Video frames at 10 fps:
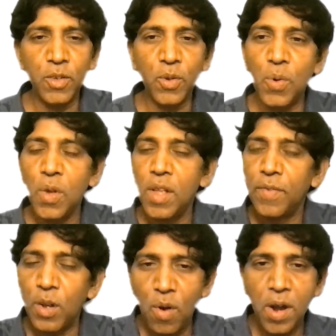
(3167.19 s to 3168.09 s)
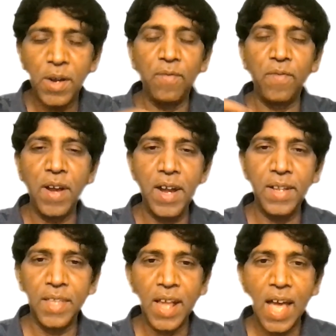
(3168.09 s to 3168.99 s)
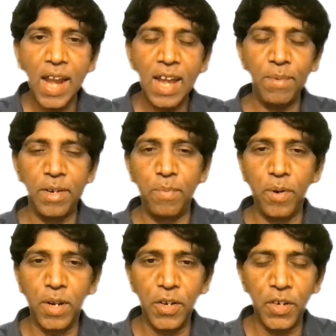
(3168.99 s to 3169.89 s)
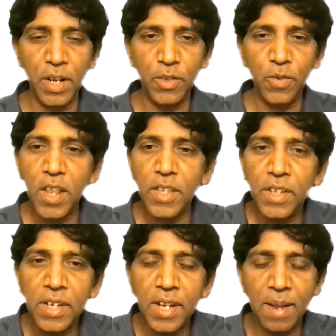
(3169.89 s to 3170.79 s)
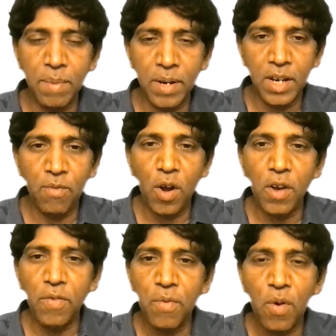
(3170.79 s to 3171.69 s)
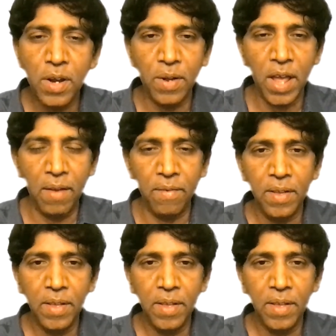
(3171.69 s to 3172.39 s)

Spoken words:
So the quantum field is saying unlimited potential. So there isn't a limit in what we want to have.